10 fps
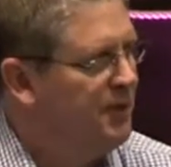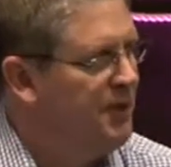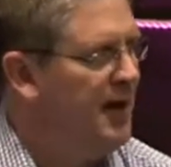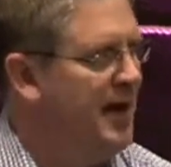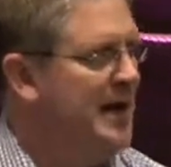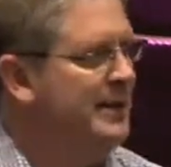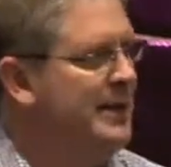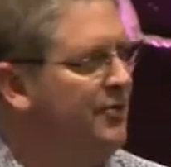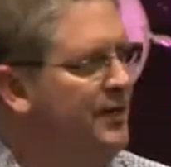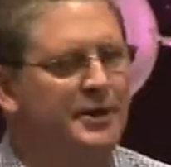with God.
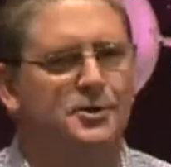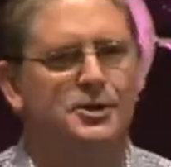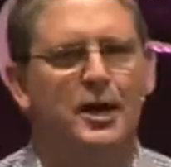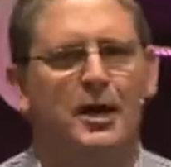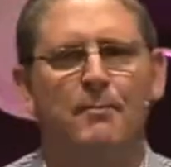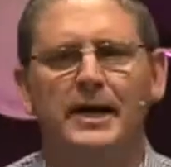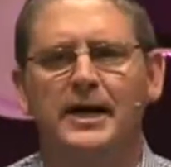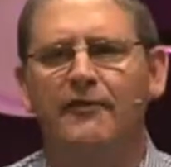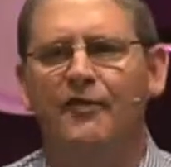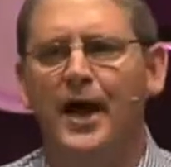Get this
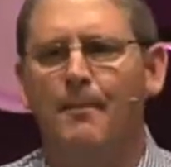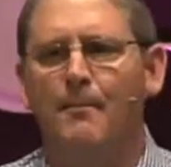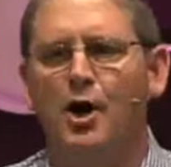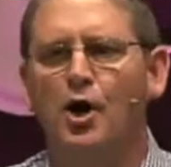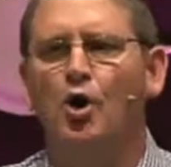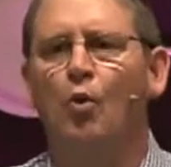many of them